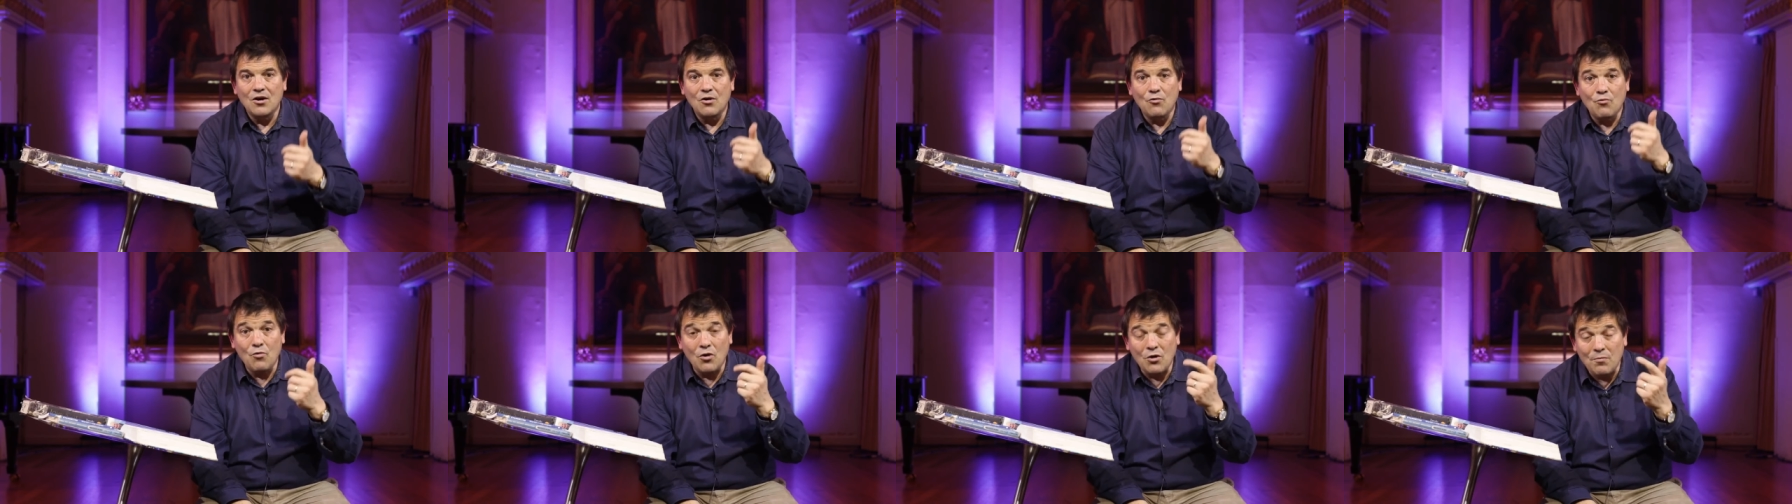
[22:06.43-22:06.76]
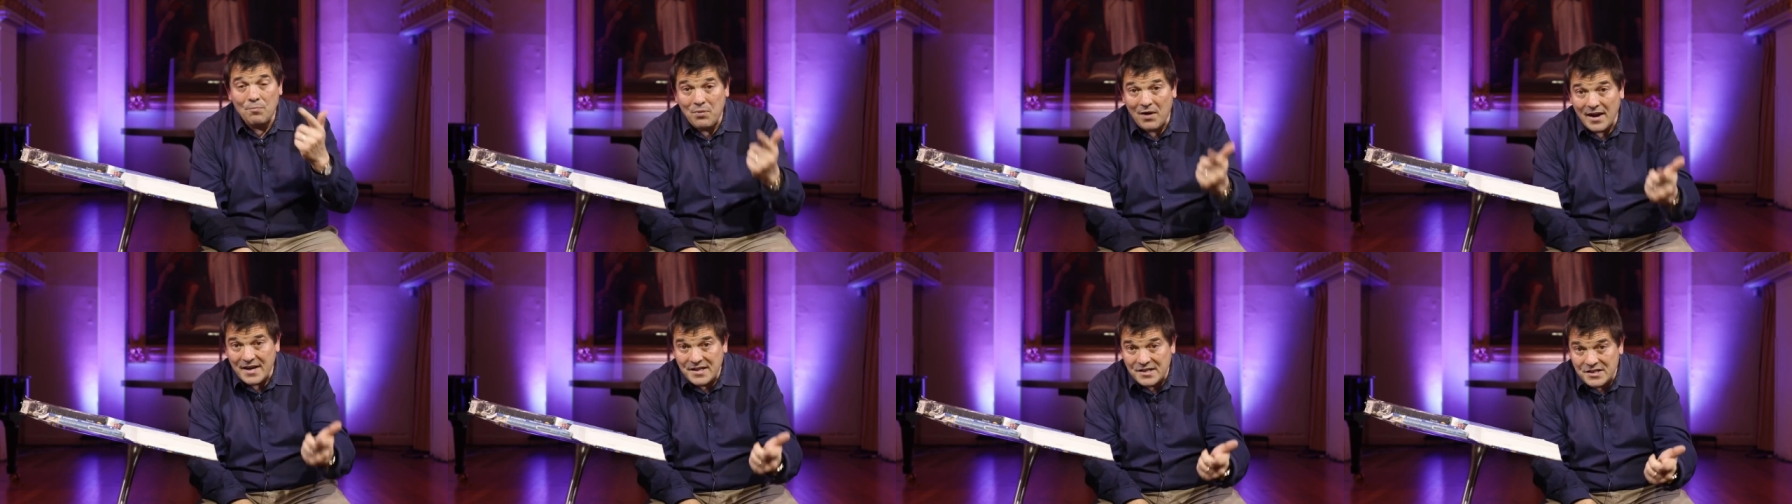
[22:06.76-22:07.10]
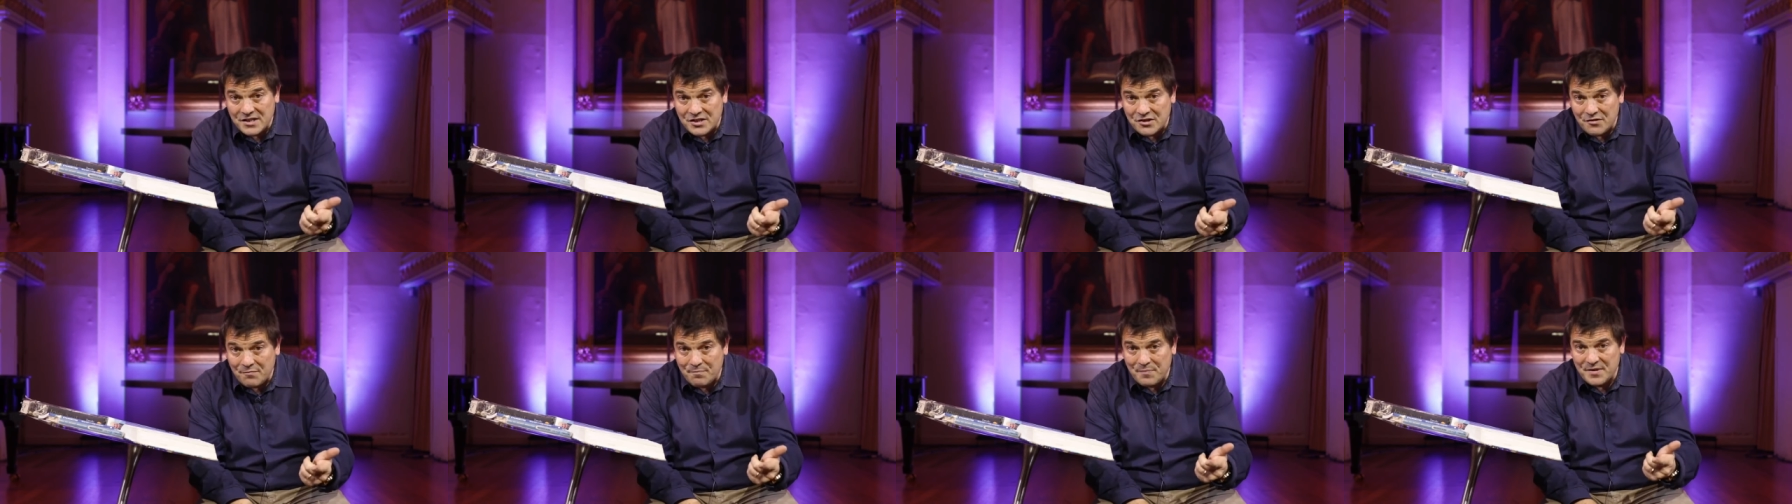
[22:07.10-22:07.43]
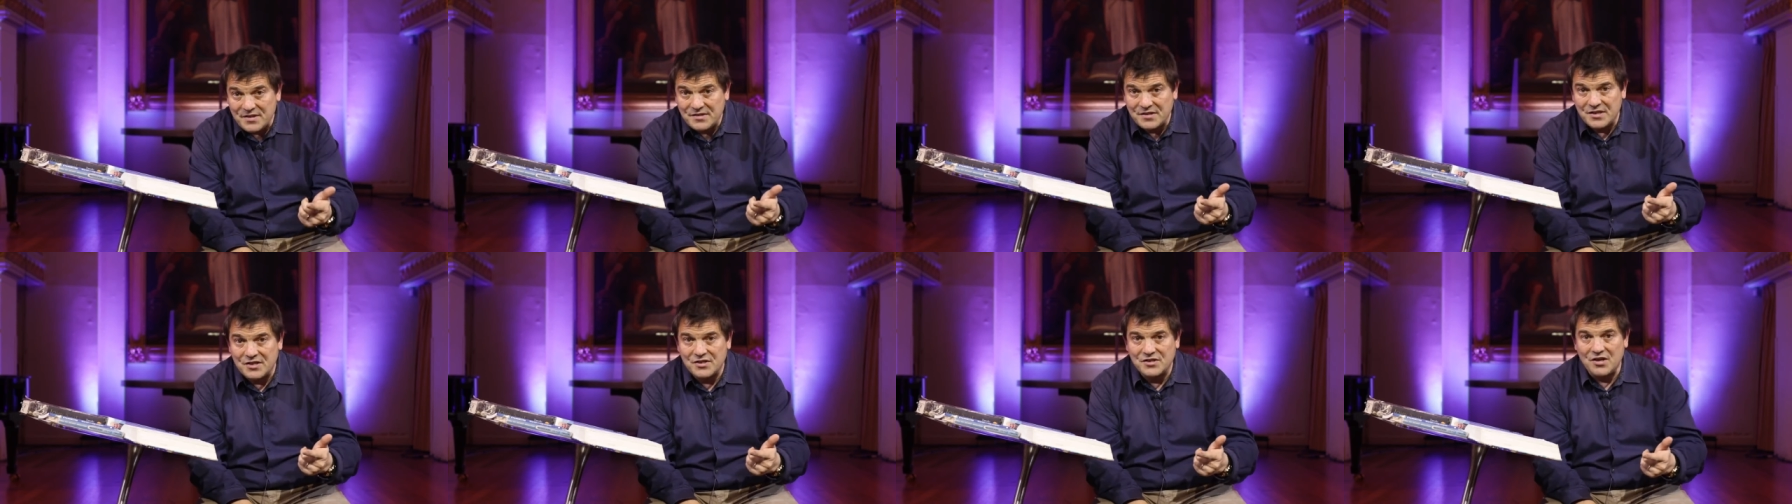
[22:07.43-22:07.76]
What places of
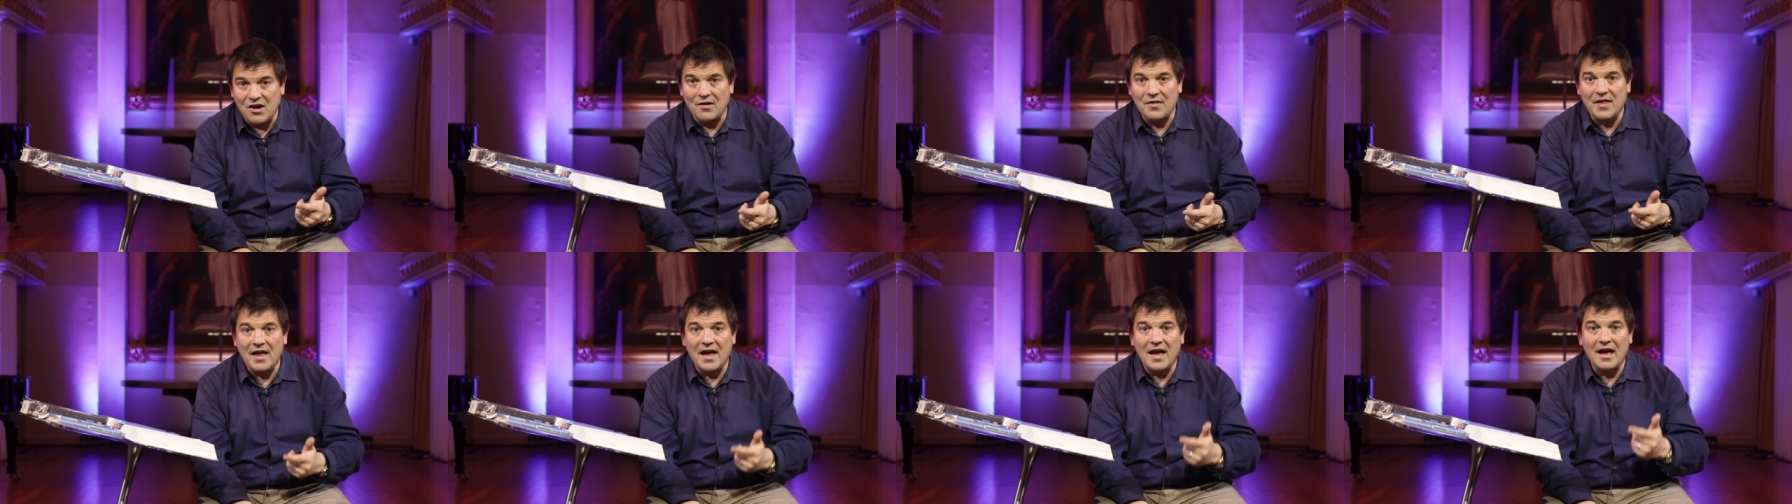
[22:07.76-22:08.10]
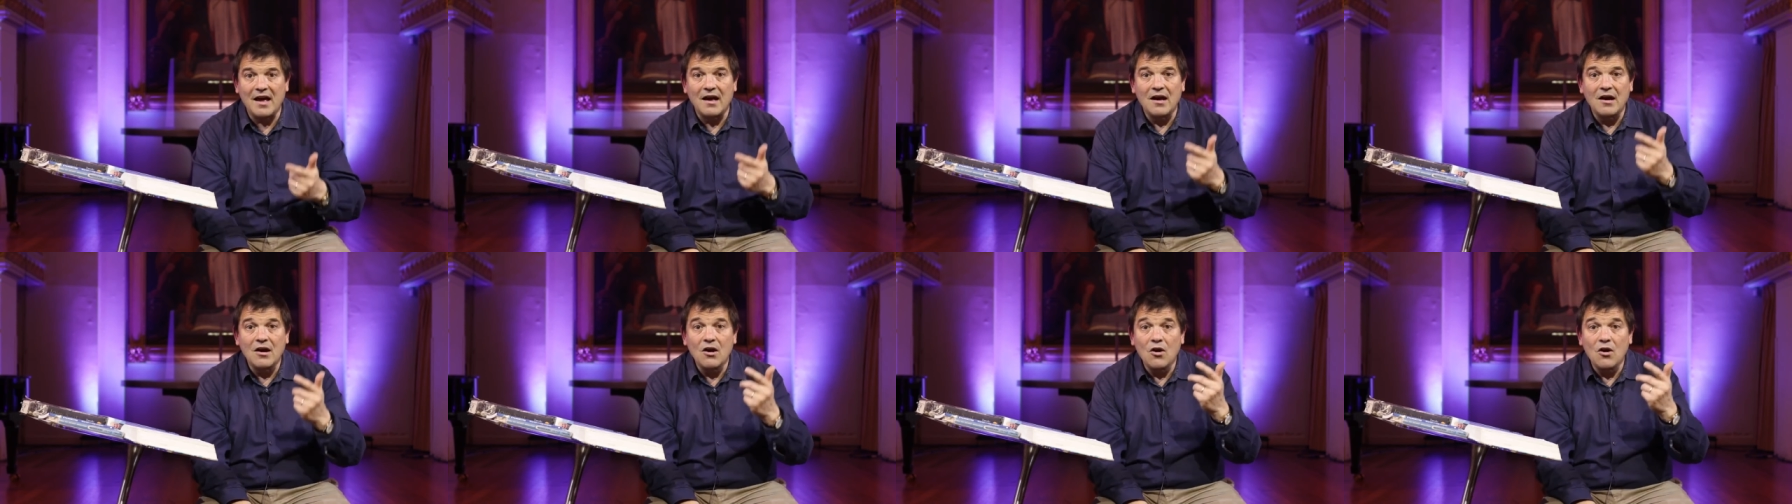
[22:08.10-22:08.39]
business are there?